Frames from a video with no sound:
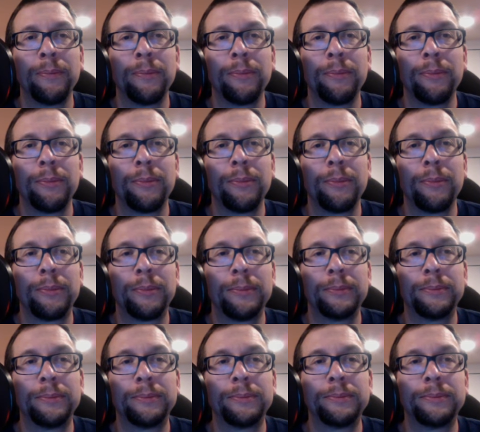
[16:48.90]

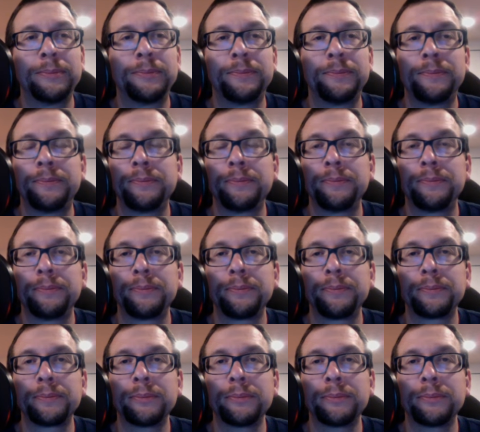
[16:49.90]
[no speech]